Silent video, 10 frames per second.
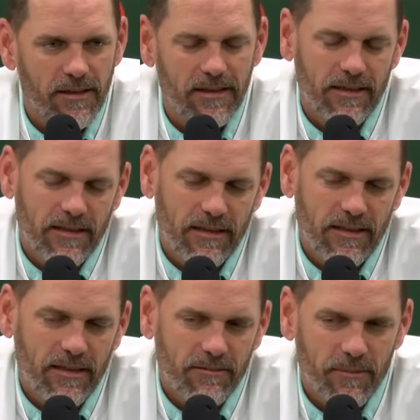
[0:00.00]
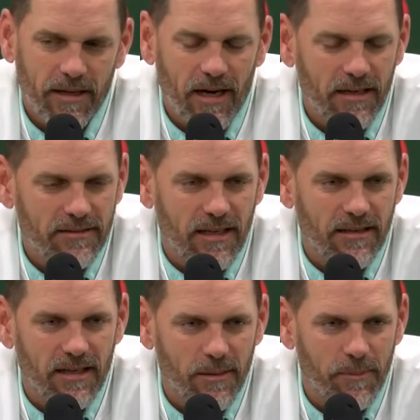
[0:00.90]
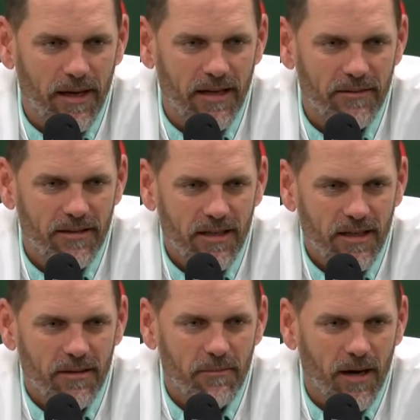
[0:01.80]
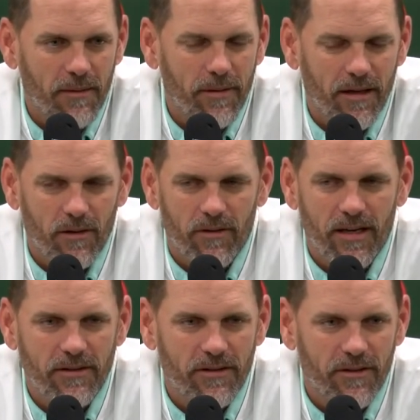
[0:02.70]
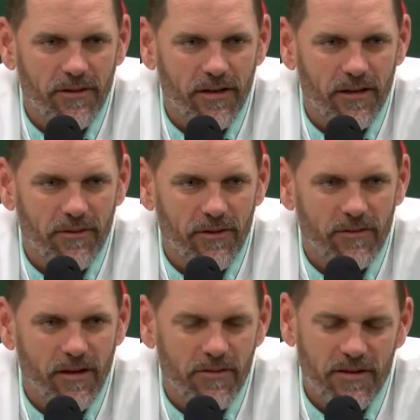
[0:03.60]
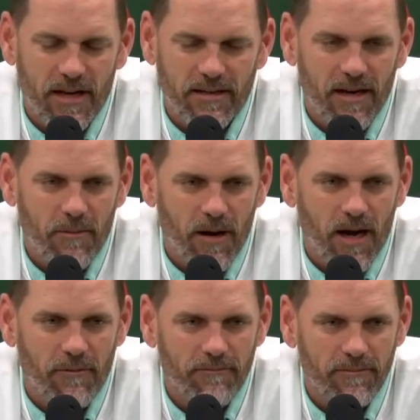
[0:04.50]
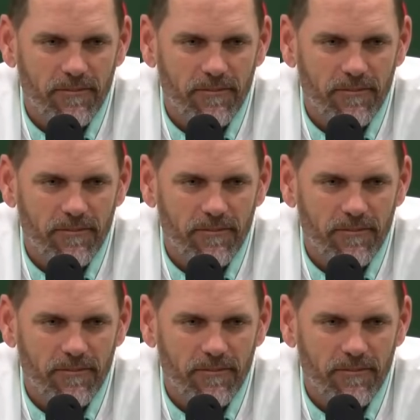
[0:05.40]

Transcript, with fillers: Uh, and to be honest, I think the path might be a little easier if you if you if you take that route.